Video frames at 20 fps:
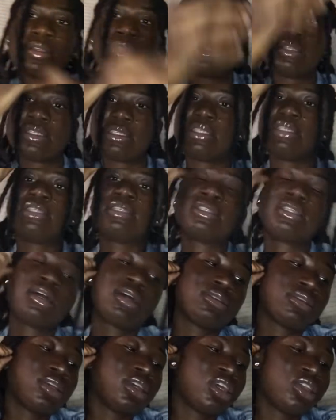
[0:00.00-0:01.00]

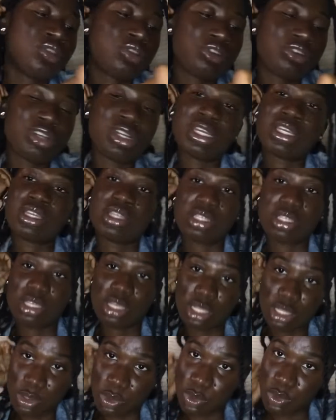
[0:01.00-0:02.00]

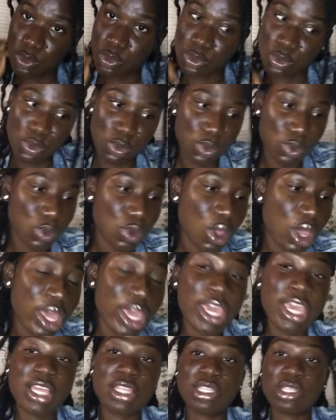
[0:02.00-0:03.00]

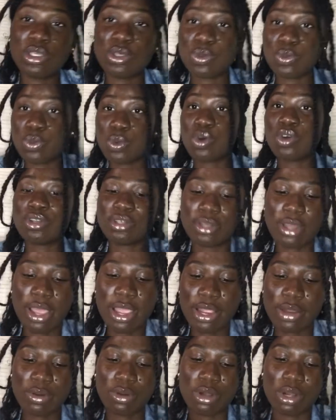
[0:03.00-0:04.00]
6,881
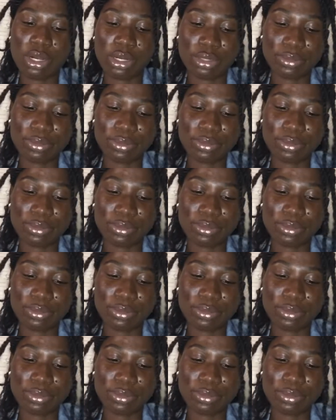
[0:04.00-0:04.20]
naira.